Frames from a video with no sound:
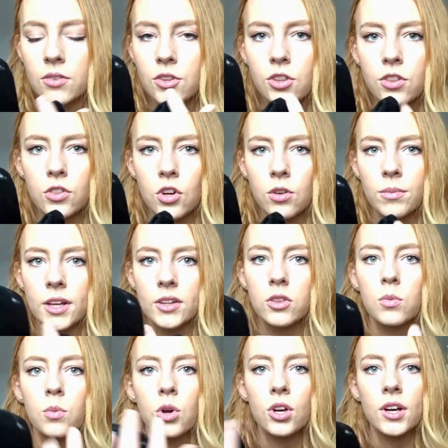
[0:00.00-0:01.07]
thumb, like they
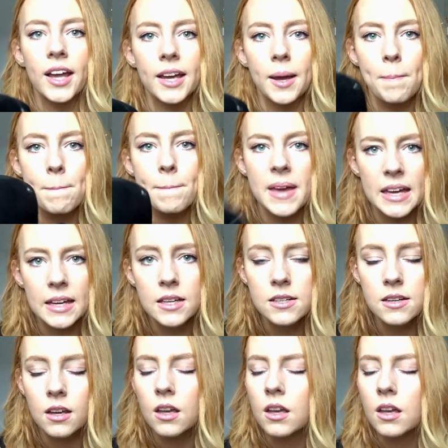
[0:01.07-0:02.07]
weren't like a mitt.